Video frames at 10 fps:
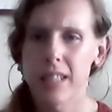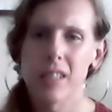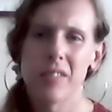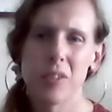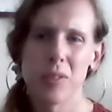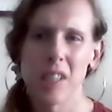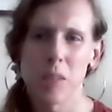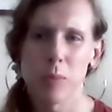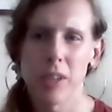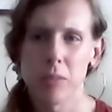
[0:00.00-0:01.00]
a confusing
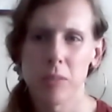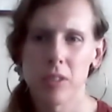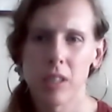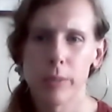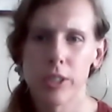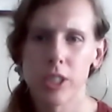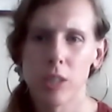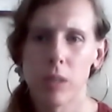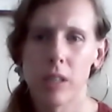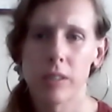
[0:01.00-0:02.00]
expression when talking about
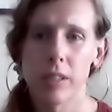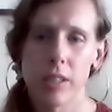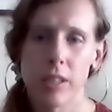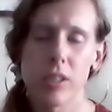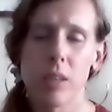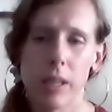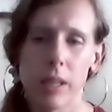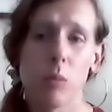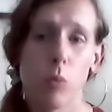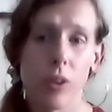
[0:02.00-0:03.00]
geopolitics. It's going to
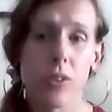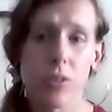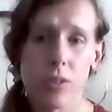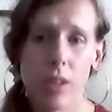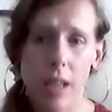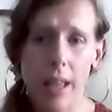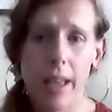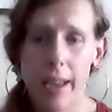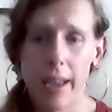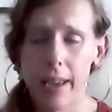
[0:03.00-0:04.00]
make them worse,
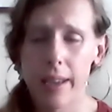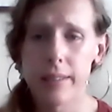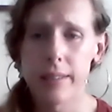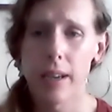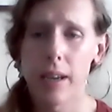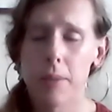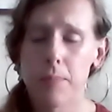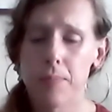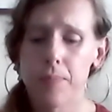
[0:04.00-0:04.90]
and I